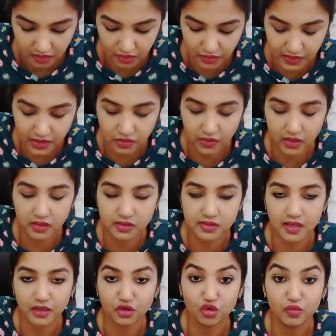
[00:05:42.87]
You need to
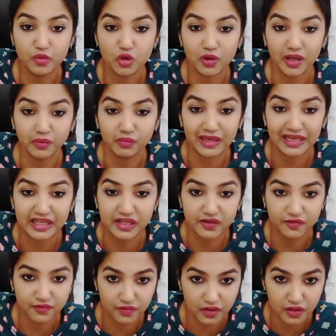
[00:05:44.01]
understand whom you can
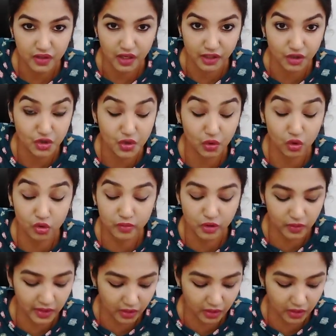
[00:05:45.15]
believe and whom you